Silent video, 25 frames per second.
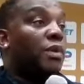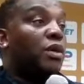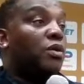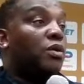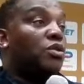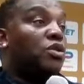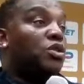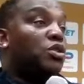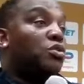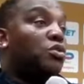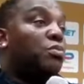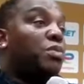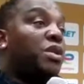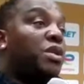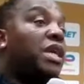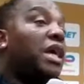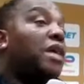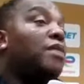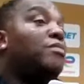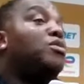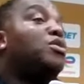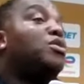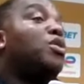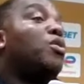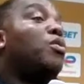because you
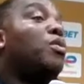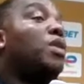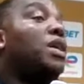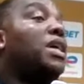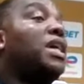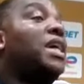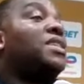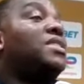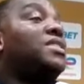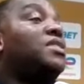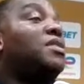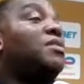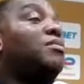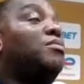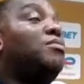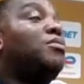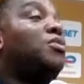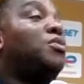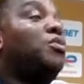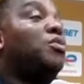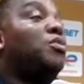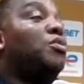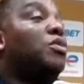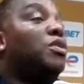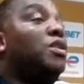became so
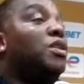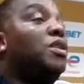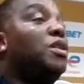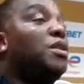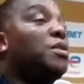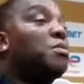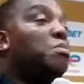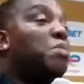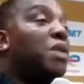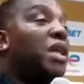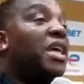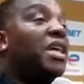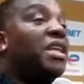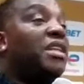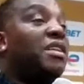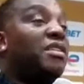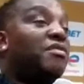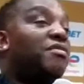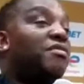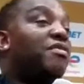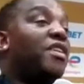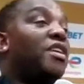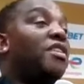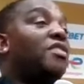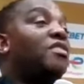accustomed to
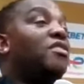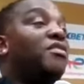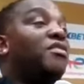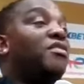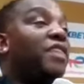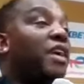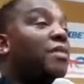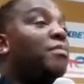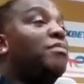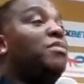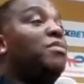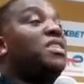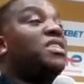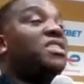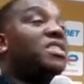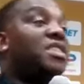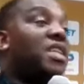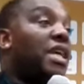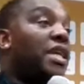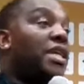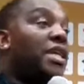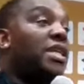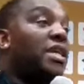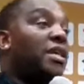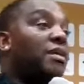playing in front of empty
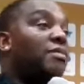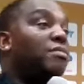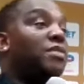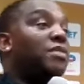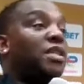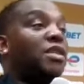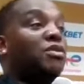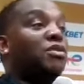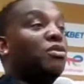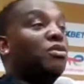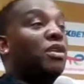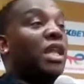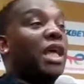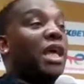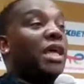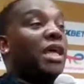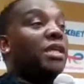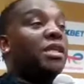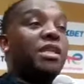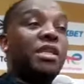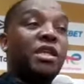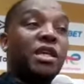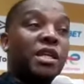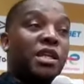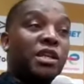stadiums and you
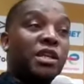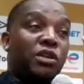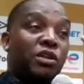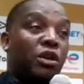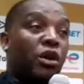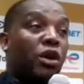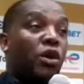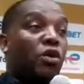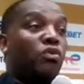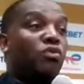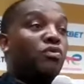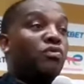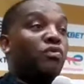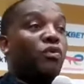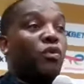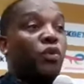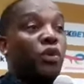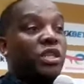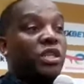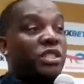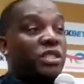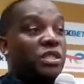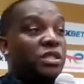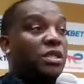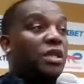like hearing your own
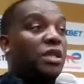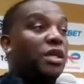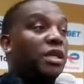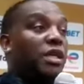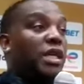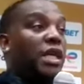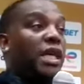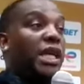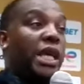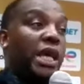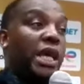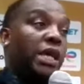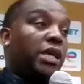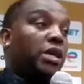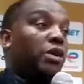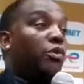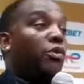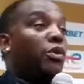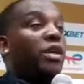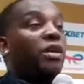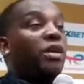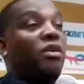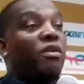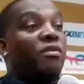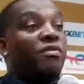voice
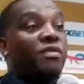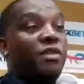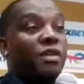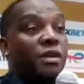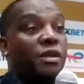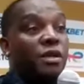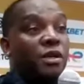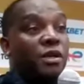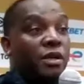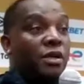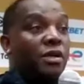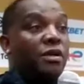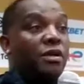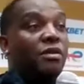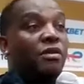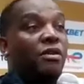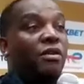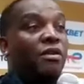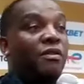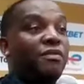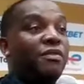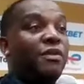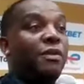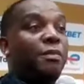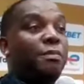echoing off the
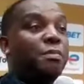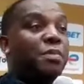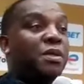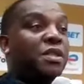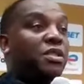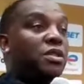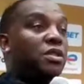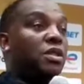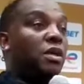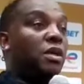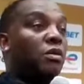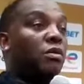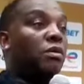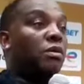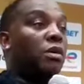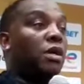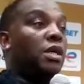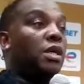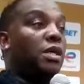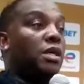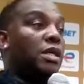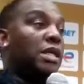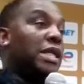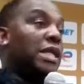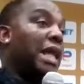off the pitch.
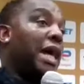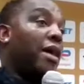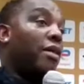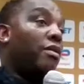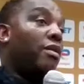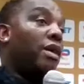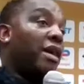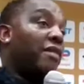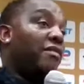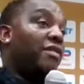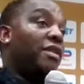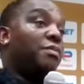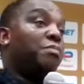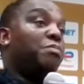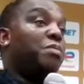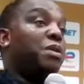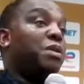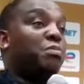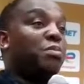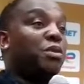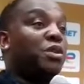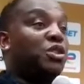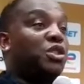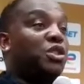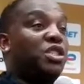So now having
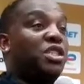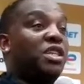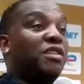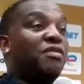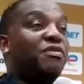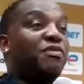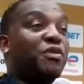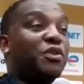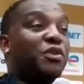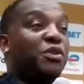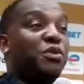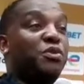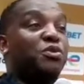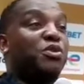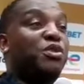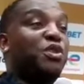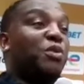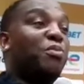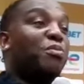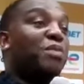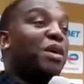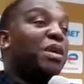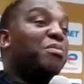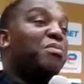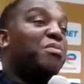people cheer for you.
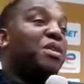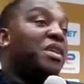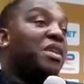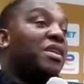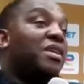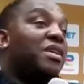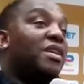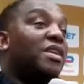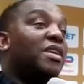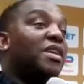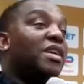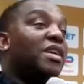So maybe